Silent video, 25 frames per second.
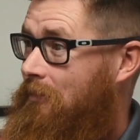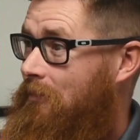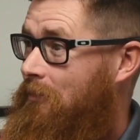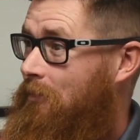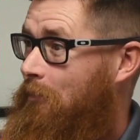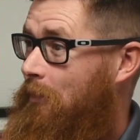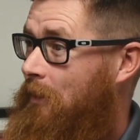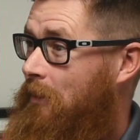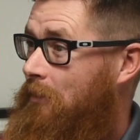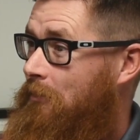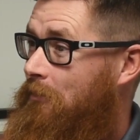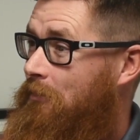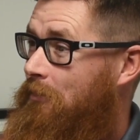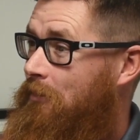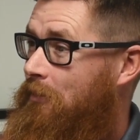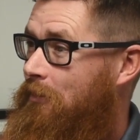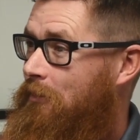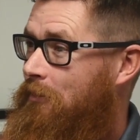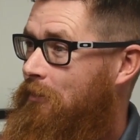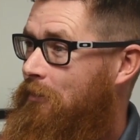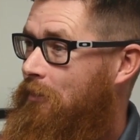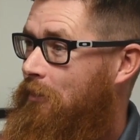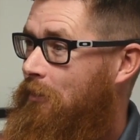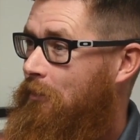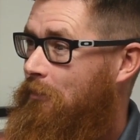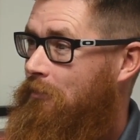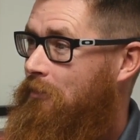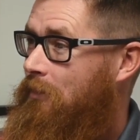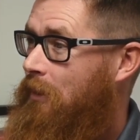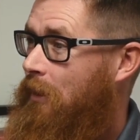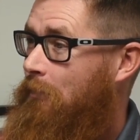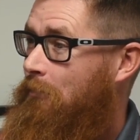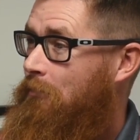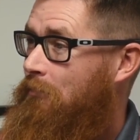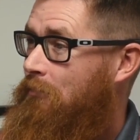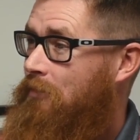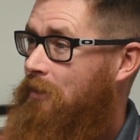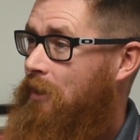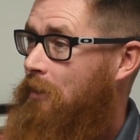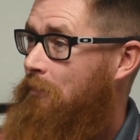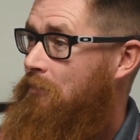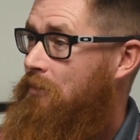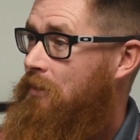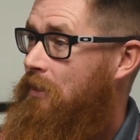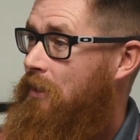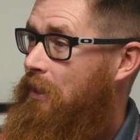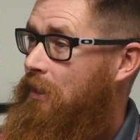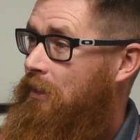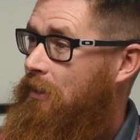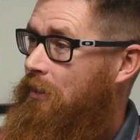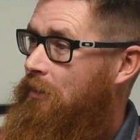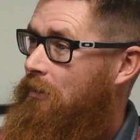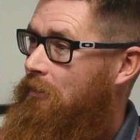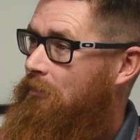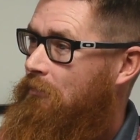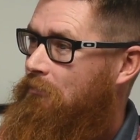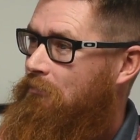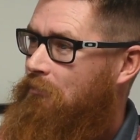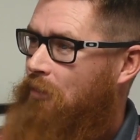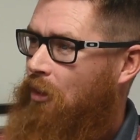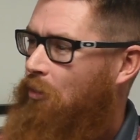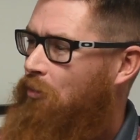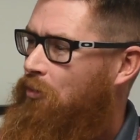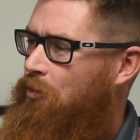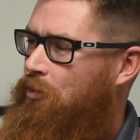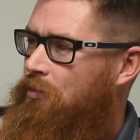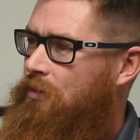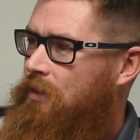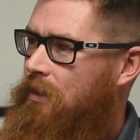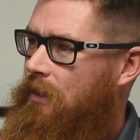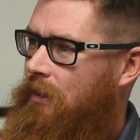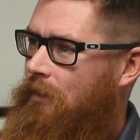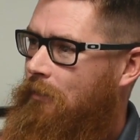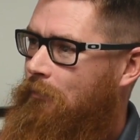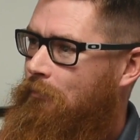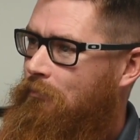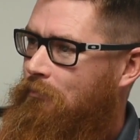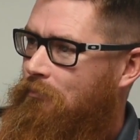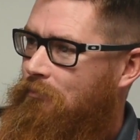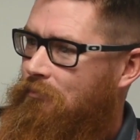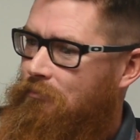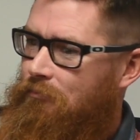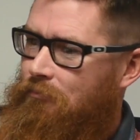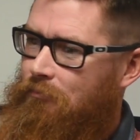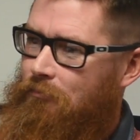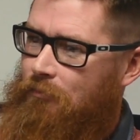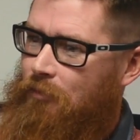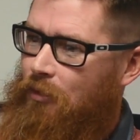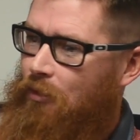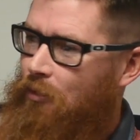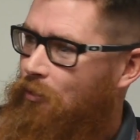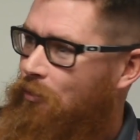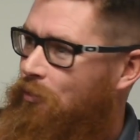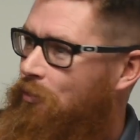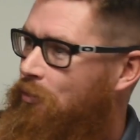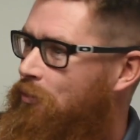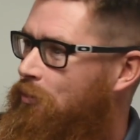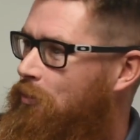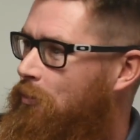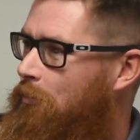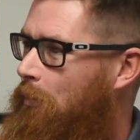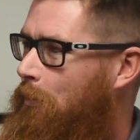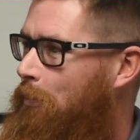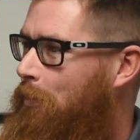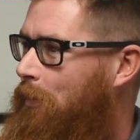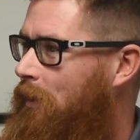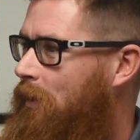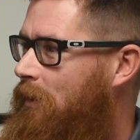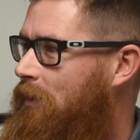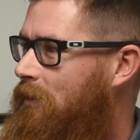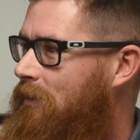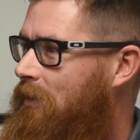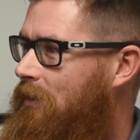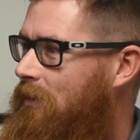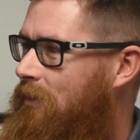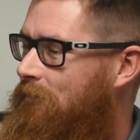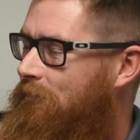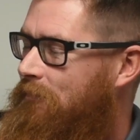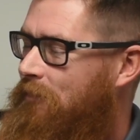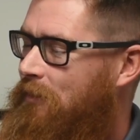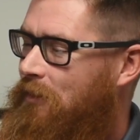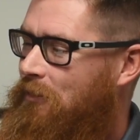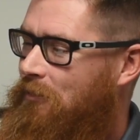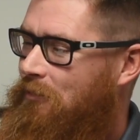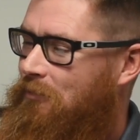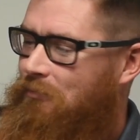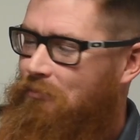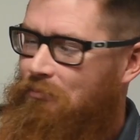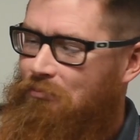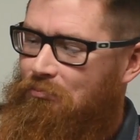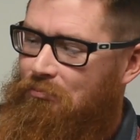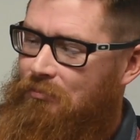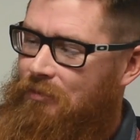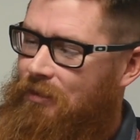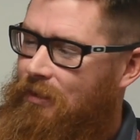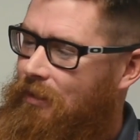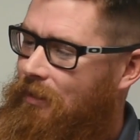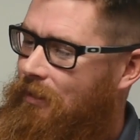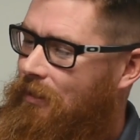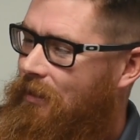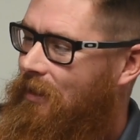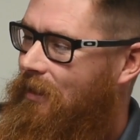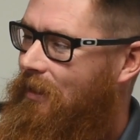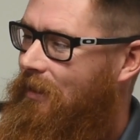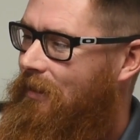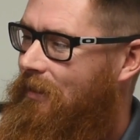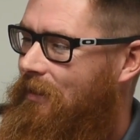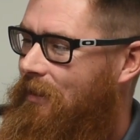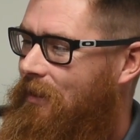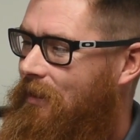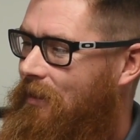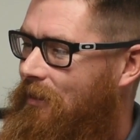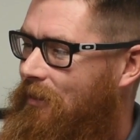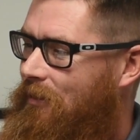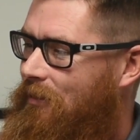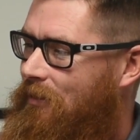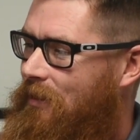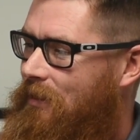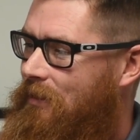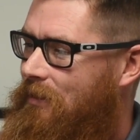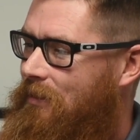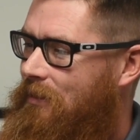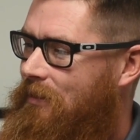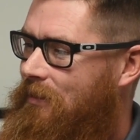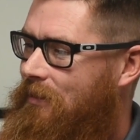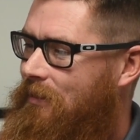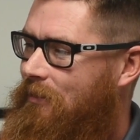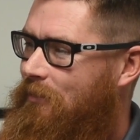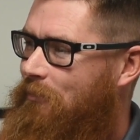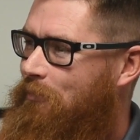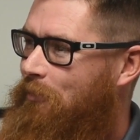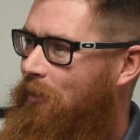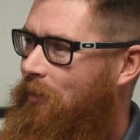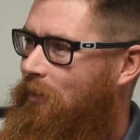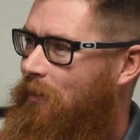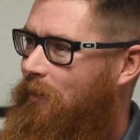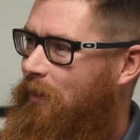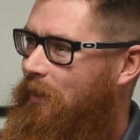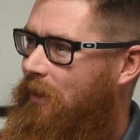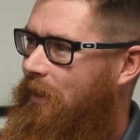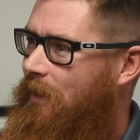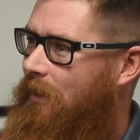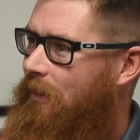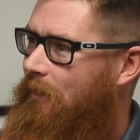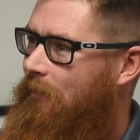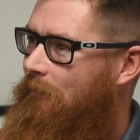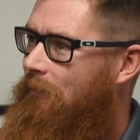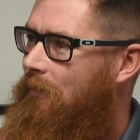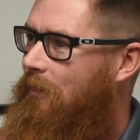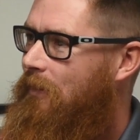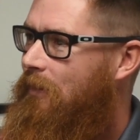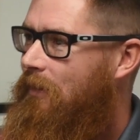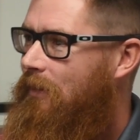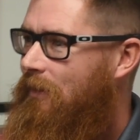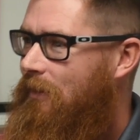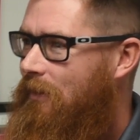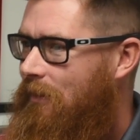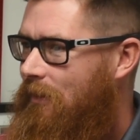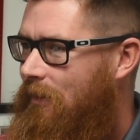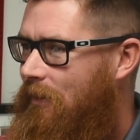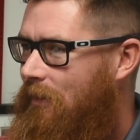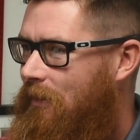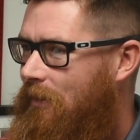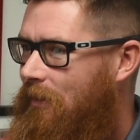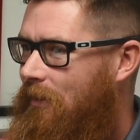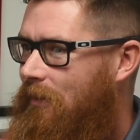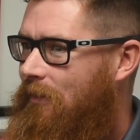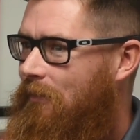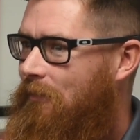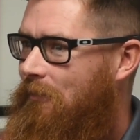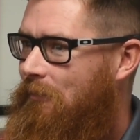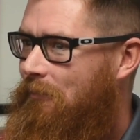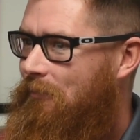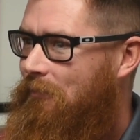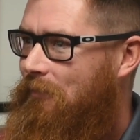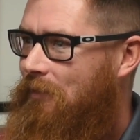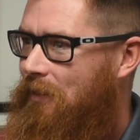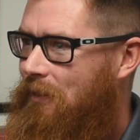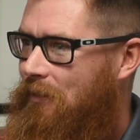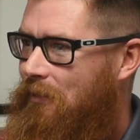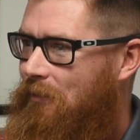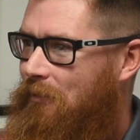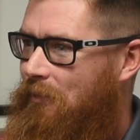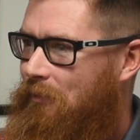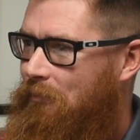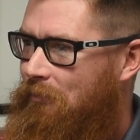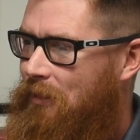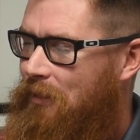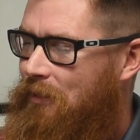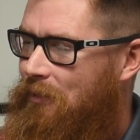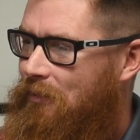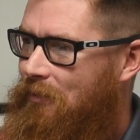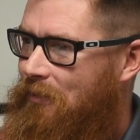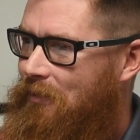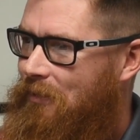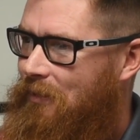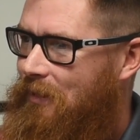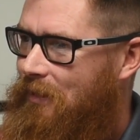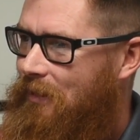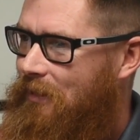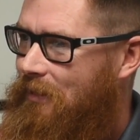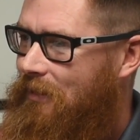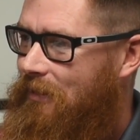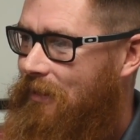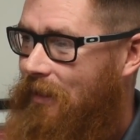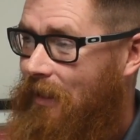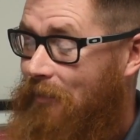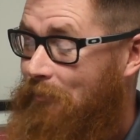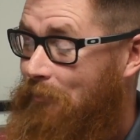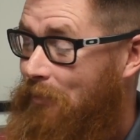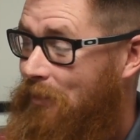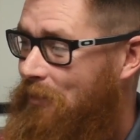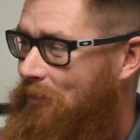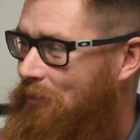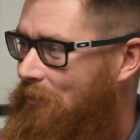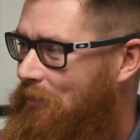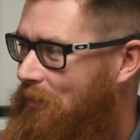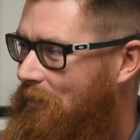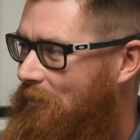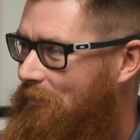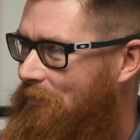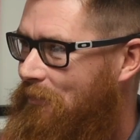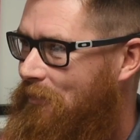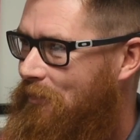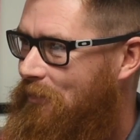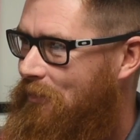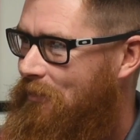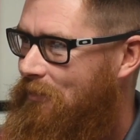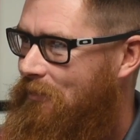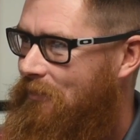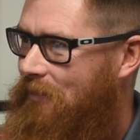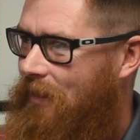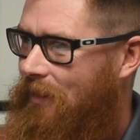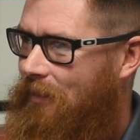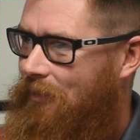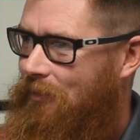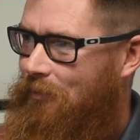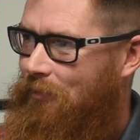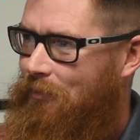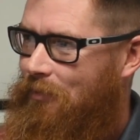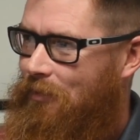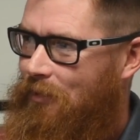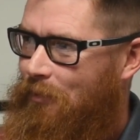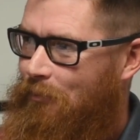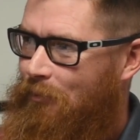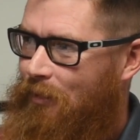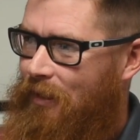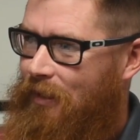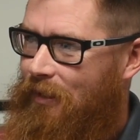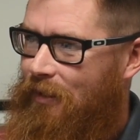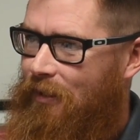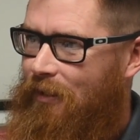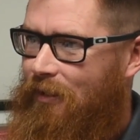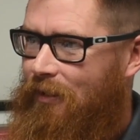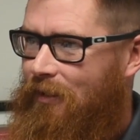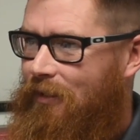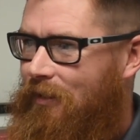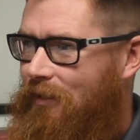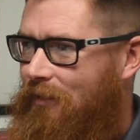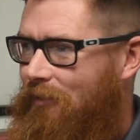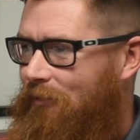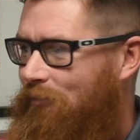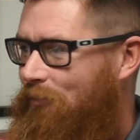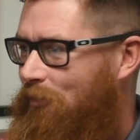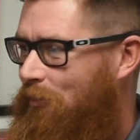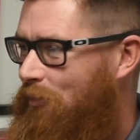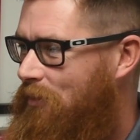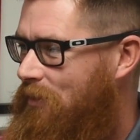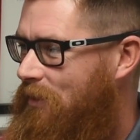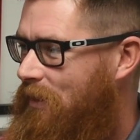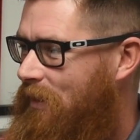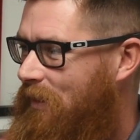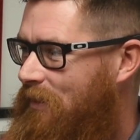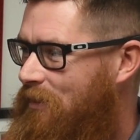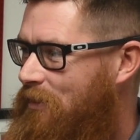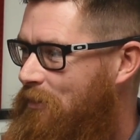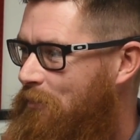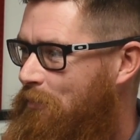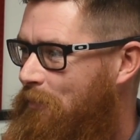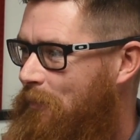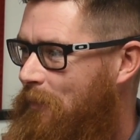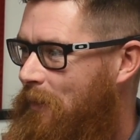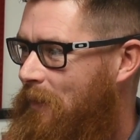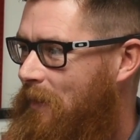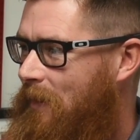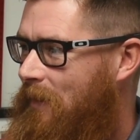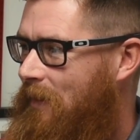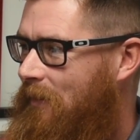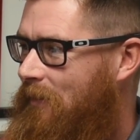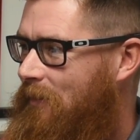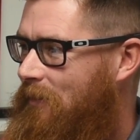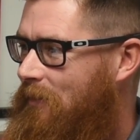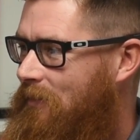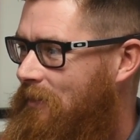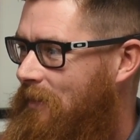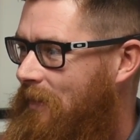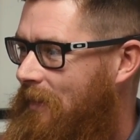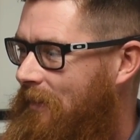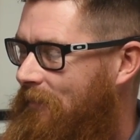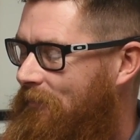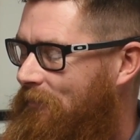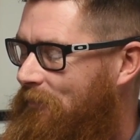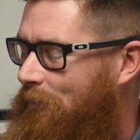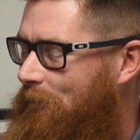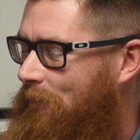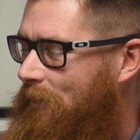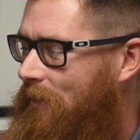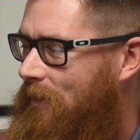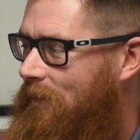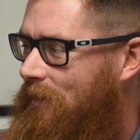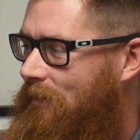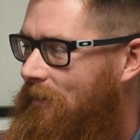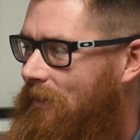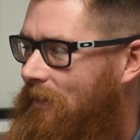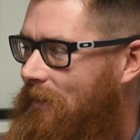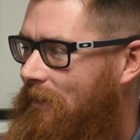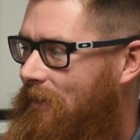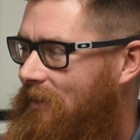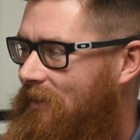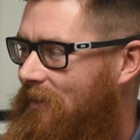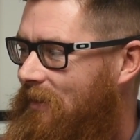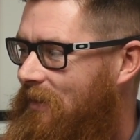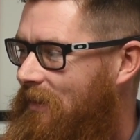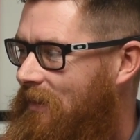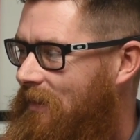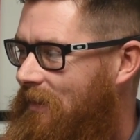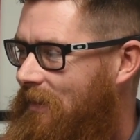Go back 2 years ago. Same scenario. Whole new team, whole new group of players on the field. It's part of the game. We've been doing it. I've been doing it for now going on my 14th spring, 13th full year here.